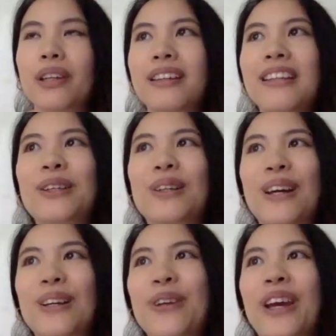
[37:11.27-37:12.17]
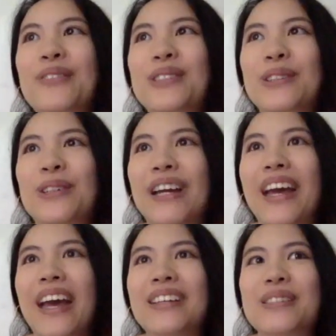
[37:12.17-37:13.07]
And I think I don't have to look
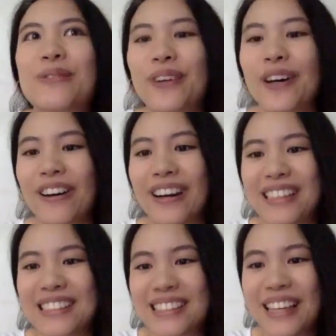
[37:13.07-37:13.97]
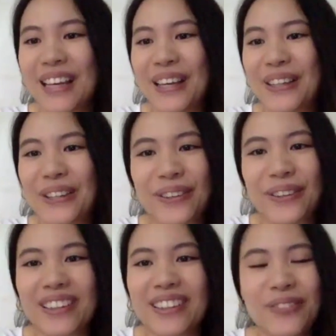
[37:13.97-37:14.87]
as far as, you know,